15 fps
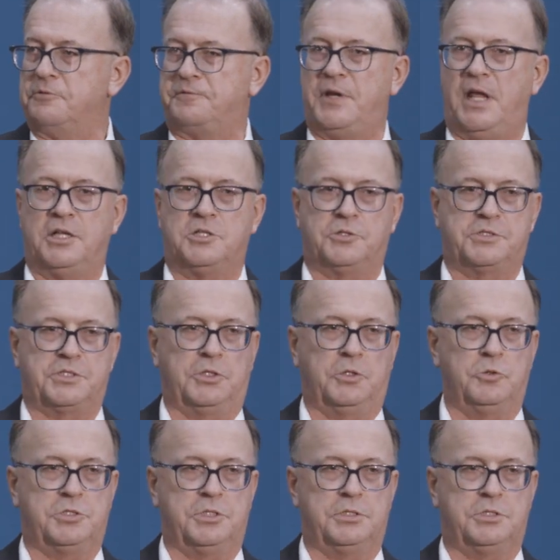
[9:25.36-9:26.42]
the financial
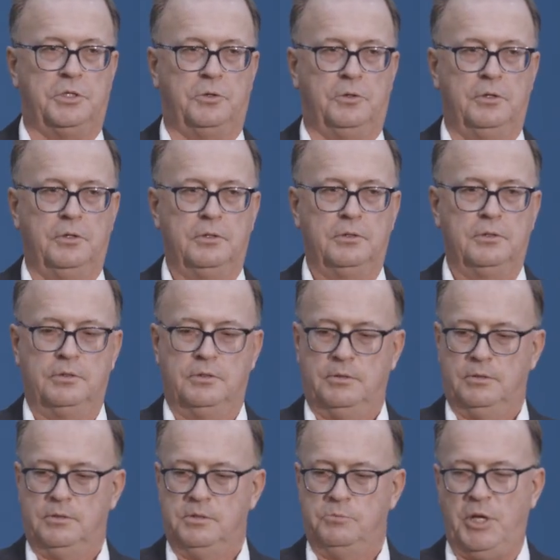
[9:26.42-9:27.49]
solution to.
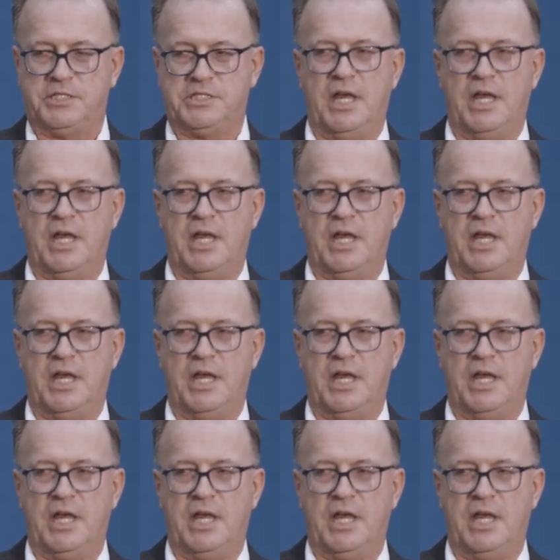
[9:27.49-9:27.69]
Make